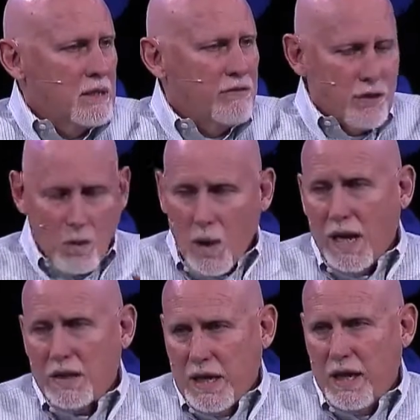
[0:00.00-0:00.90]
for a
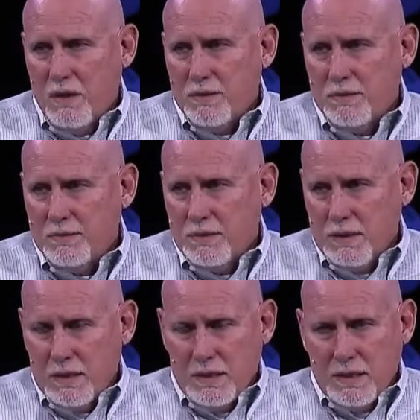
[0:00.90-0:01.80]
while now.
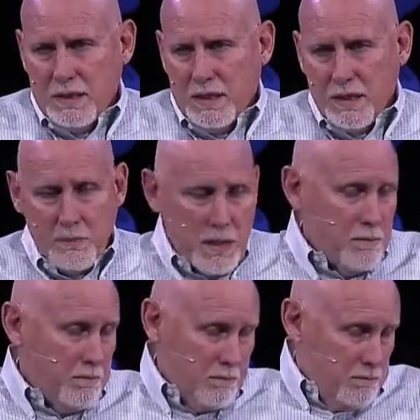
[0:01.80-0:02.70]
And
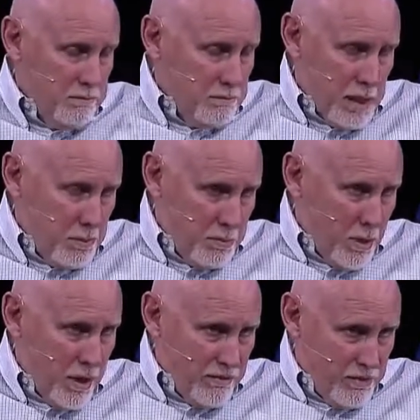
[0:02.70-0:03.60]
they might be
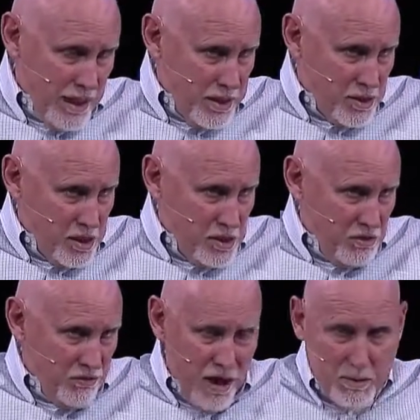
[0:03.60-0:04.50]
part of the
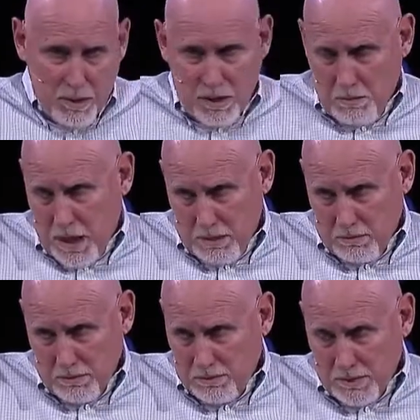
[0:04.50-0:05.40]
HDC family. They might
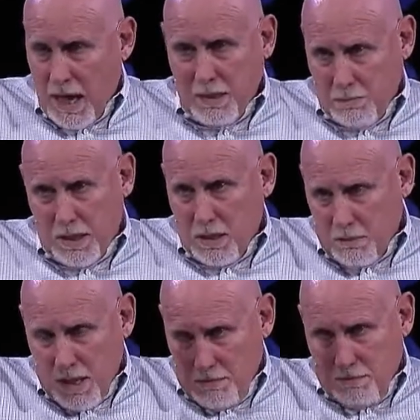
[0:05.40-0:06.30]
not be. They
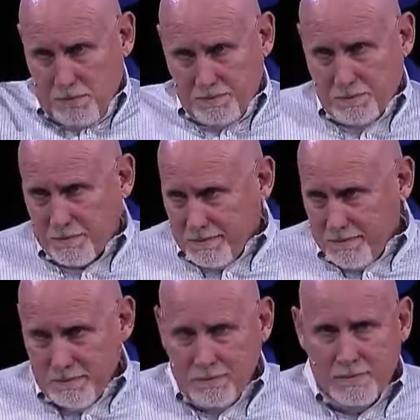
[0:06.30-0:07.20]
might
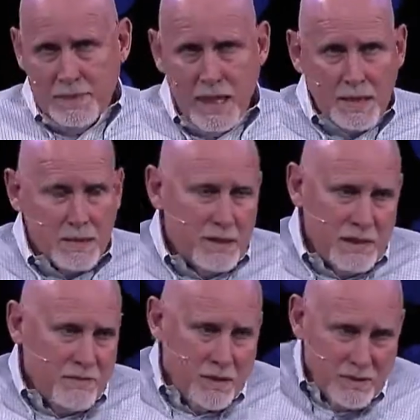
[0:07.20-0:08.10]
not
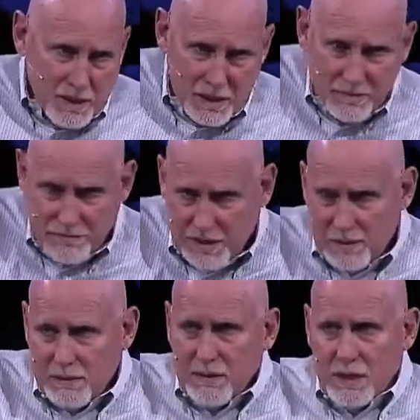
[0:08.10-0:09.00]
even live
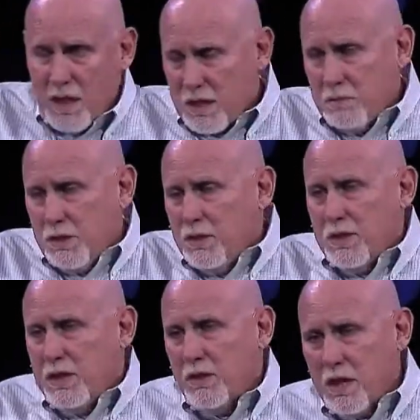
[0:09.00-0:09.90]
in our
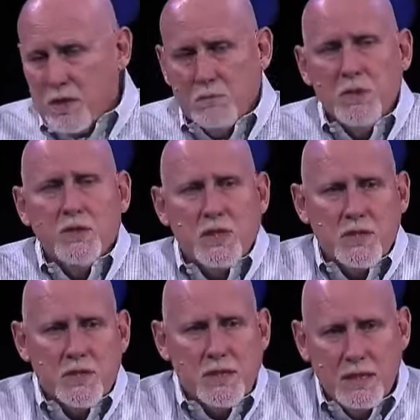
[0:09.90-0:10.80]
community or our
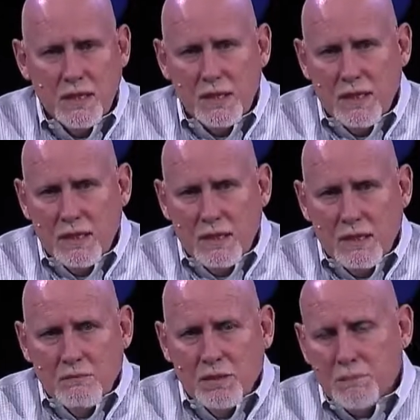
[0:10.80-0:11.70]
communities.
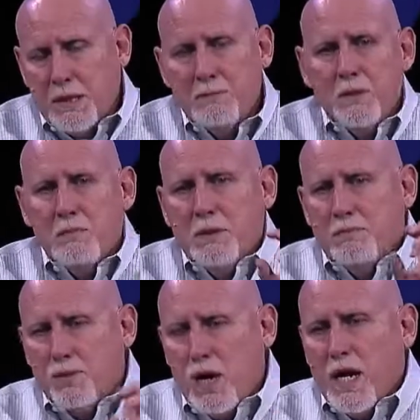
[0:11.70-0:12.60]
But people have
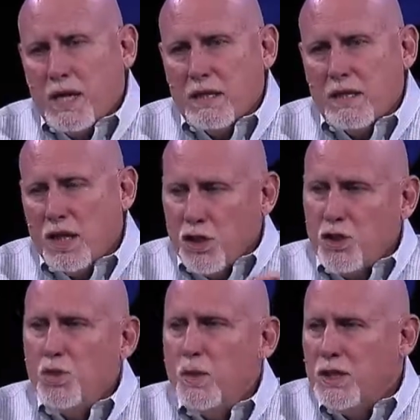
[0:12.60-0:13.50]
been praying that
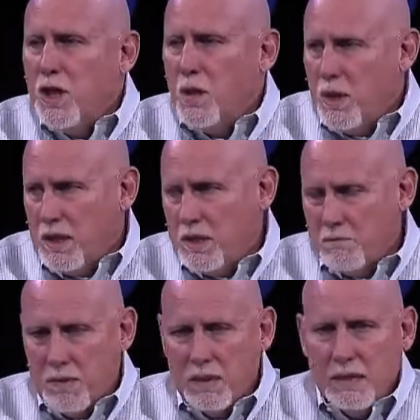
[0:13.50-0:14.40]
you would know
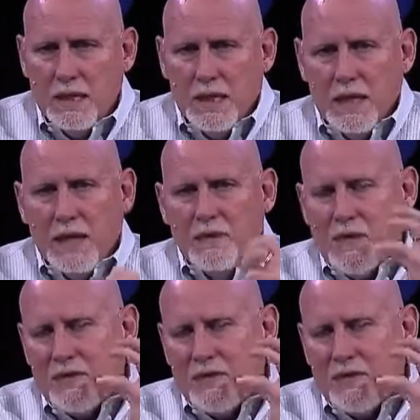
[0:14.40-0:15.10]
him, and